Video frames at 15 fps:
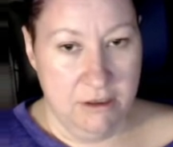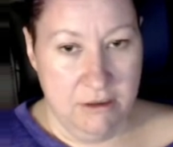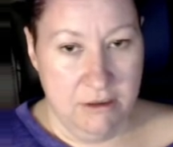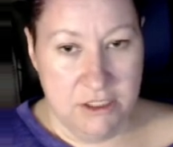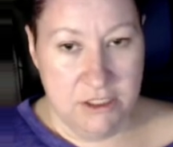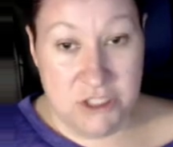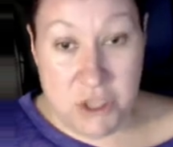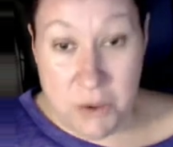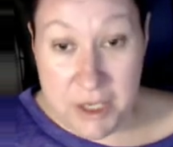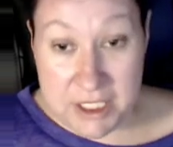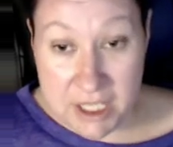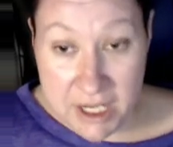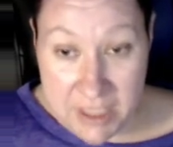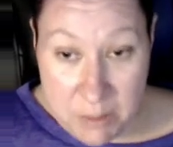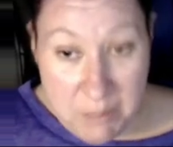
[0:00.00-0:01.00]
The snow had
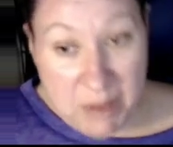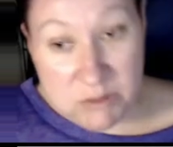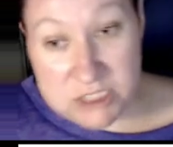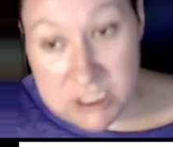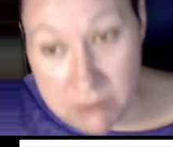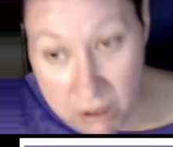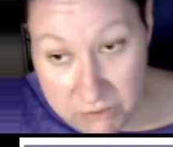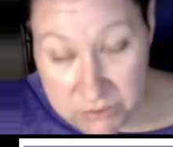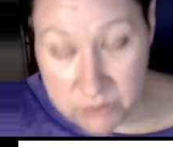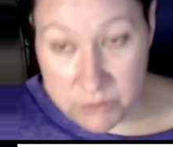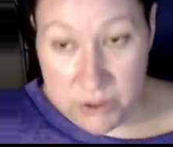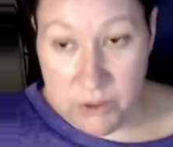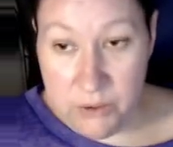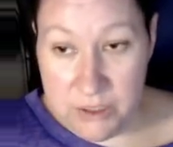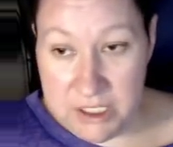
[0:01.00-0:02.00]
kind of melted off the
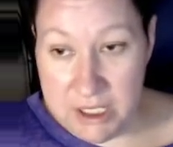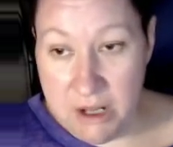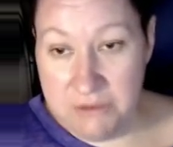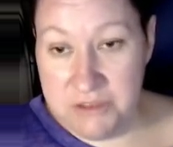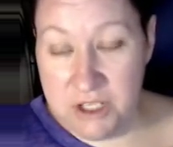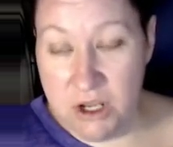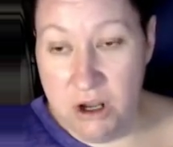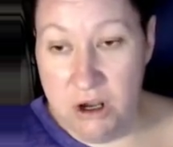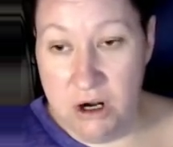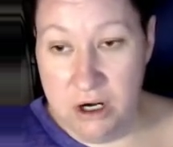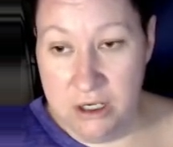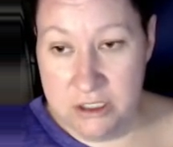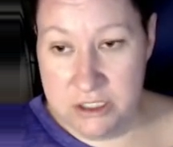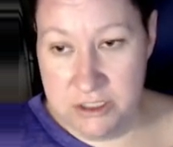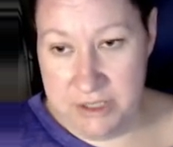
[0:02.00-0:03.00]
road and off the
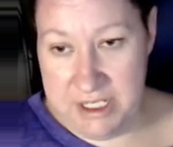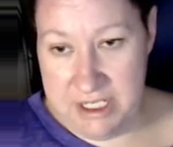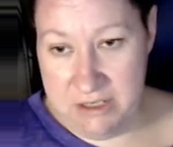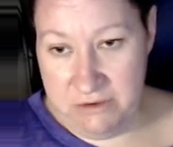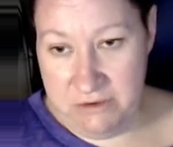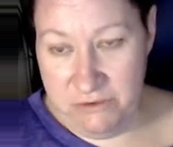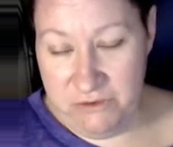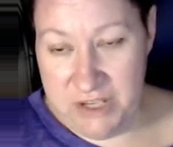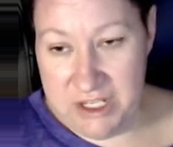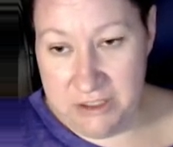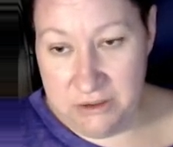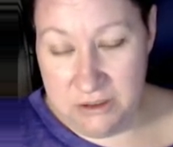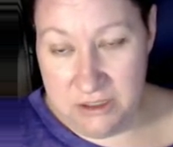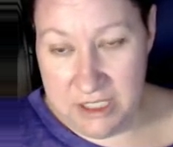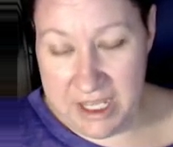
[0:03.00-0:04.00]
car, so I didn't
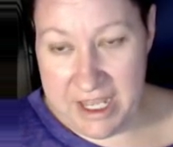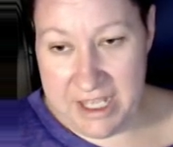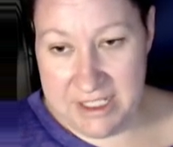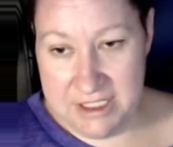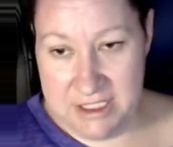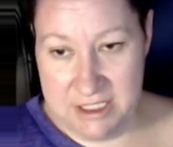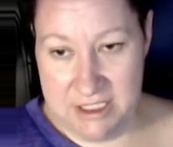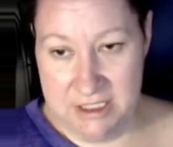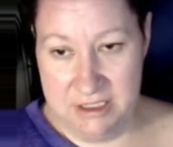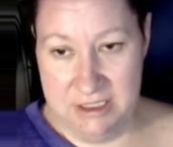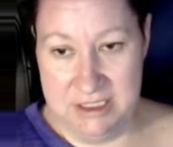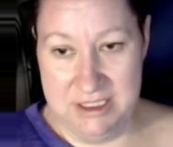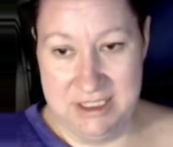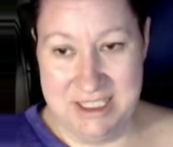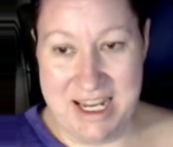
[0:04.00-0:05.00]
feel as
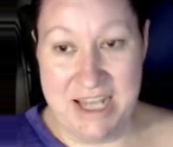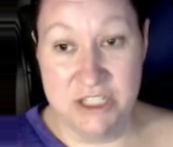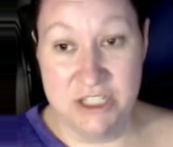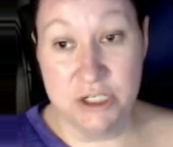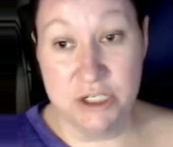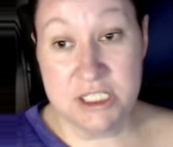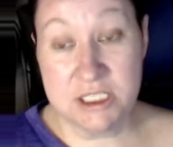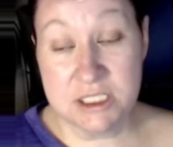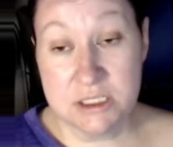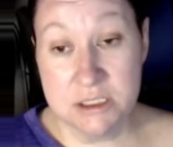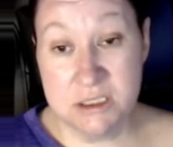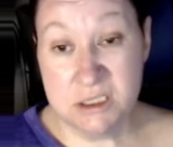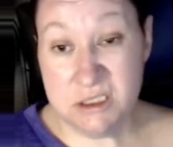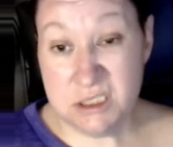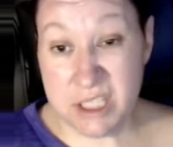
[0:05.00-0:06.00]
dangerous,
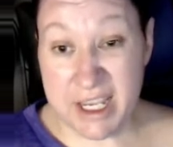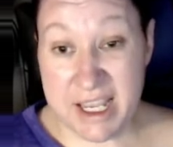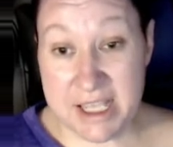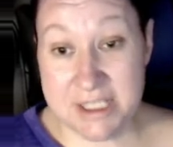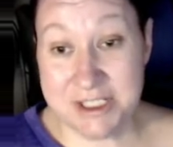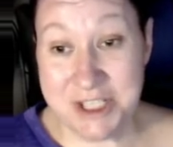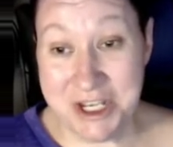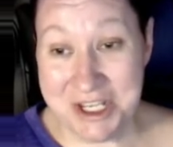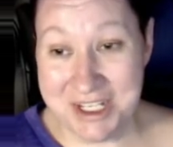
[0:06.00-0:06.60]
I guess.